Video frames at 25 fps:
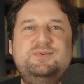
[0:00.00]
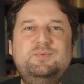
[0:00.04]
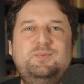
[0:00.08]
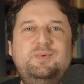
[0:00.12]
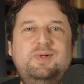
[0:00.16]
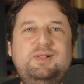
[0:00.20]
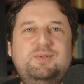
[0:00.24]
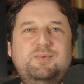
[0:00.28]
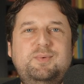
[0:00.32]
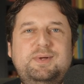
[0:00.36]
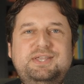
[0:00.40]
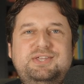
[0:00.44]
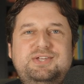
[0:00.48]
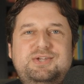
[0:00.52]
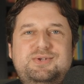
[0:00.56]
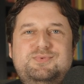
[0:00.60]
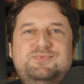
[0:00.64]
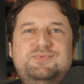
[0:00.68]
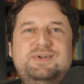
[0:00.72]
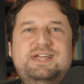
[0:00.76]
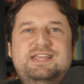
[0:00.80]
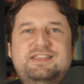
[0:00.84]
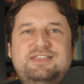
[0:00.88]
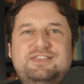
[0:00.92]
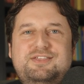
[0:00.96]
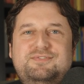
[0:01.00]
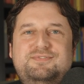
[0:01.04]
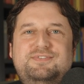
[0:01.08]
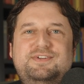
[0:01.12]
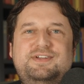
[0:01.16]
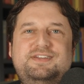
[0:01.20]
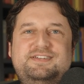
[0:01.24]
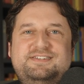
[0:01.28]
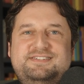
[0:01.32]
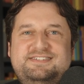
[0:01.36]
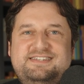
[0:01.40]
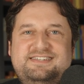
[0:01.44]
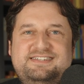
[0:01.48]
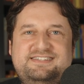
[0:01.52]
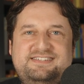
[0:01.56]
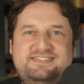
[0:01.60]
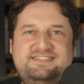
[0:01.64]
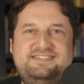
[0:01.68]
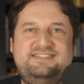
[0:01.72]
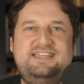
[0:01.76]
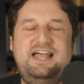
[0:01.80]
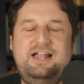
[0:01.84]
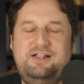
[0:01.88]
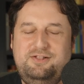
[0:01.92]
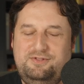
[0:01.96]
Well, when you read the verse
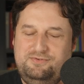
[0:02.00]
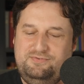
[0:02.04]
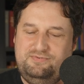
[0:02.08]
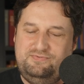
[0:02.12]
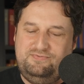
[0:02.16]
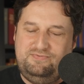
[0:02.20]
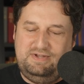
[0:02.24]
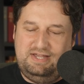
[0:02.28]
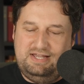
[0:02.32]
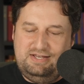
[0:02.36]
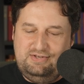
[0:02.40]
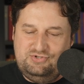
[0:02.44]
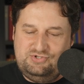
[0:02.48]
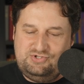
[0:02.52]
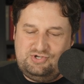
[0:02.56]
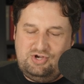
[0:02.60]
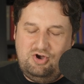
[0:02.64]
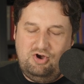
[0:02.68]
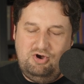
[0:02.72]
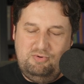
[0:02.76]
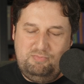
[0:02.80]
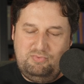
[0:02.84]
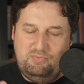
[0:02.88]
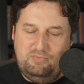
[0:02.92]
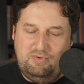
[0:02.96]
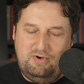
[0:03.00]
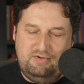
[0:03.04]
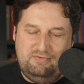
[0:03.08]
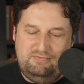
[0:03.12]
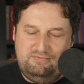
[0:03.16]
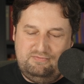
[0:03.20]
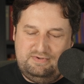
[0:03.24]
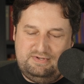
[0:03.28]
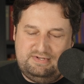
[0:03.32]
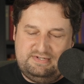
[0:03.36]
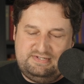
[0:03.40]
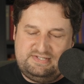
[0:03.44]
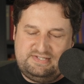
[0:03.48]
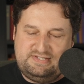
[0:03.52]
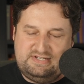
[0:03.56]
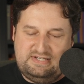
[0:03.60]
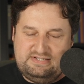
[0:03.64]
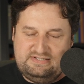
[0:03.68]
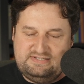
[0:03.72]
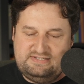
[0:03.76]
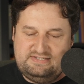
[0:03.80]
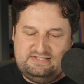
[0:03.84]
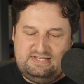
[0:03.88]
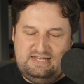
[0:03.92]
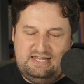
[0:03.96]
itself in Job 1, verse
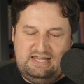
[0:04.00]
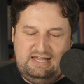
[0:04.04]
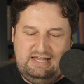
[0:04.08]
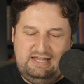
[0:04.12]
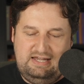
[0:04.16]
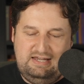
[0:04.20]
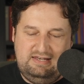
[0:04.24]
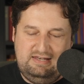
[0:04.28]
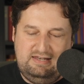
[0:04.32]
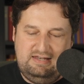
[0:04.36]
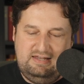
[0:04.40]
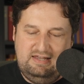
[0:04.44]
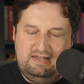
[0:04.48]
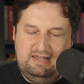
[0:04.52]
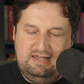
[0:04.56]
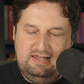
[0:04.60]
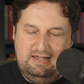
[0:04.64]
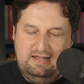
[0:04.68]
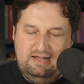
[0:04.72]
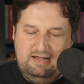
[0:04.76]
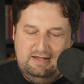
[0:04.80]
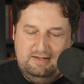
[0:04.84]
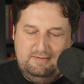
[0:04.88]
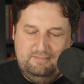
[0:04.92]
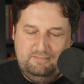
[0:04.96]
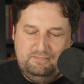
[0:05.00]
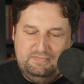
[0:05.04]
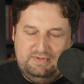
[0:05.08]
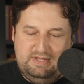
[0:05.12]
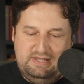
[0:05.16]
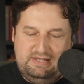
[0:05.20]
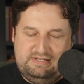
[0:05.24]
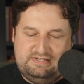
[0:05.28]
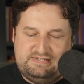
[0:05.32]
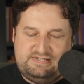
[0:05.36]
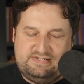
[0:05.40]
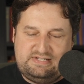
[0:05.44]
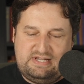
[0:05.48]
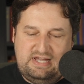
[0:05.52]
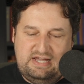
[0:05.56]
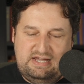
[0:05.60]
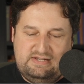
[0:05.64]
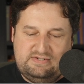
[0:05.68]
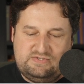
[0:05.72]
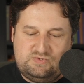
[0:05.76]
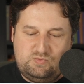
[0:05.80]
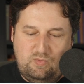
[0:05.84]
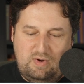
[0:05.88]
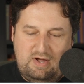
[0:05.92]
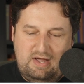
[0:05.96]
16, it
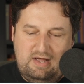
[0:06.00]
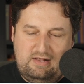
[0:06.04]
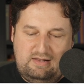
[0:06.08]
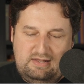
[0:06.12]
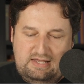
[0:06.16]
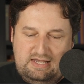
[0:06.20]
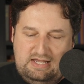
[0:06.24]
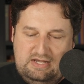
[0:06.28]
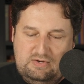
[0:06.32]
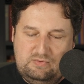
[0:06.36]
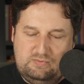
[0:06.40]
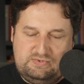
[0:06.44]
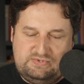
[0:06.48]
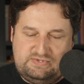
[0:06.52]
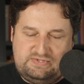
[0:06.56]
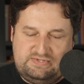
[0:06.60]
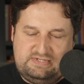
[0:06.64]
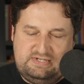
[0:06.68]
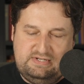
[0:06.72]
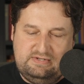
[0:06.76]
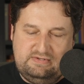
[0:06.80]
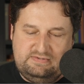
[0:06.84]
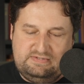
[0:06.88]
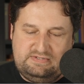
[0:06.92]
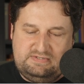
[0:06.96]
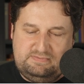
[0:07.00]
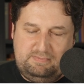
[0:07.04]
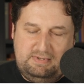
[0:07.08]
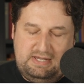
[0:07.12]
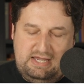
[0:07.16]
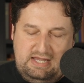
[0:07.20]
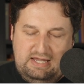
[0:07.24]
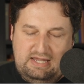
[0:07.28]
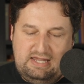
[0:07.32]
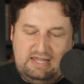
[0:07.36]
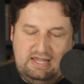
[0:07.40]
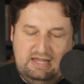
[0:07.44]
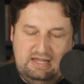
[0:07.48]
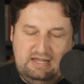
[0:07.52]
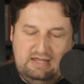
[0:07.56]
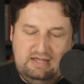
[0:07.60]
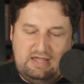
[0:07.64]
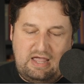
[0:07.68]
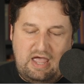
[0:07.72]
says, While he was still speaking,